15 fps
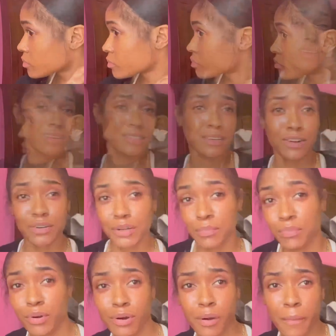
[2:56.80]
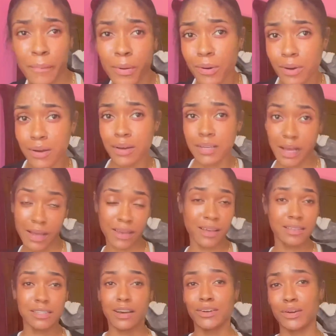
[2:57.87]
I can't talk to broke boys, I
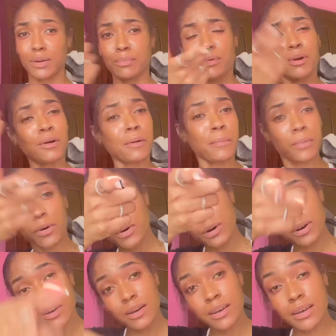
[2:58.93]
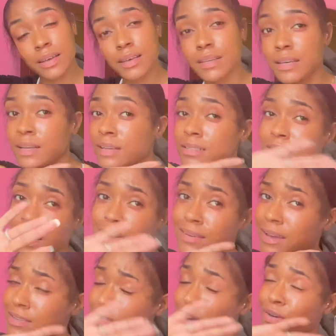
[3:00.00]
can't talk to broke boys, I
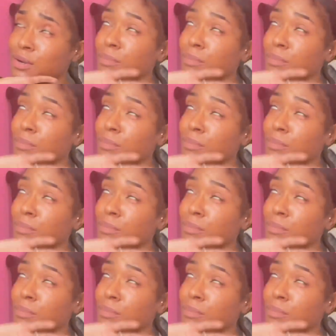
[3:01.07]
can't talk to